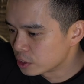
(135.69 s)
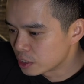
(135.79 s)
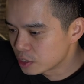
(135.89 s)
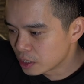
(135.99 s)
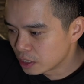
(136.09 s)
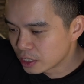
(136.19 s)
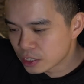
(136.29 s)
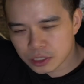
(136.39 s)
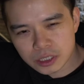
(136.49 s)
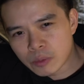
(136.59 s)
then at
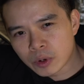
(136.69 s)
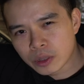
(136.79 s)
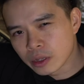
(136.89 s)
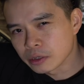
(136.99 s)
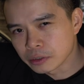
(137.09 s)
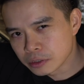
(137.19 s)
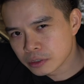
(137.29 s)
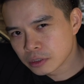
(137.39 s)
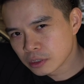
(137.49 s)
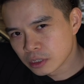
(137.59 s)
least someone
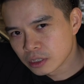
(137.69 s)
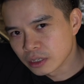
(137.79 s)
knows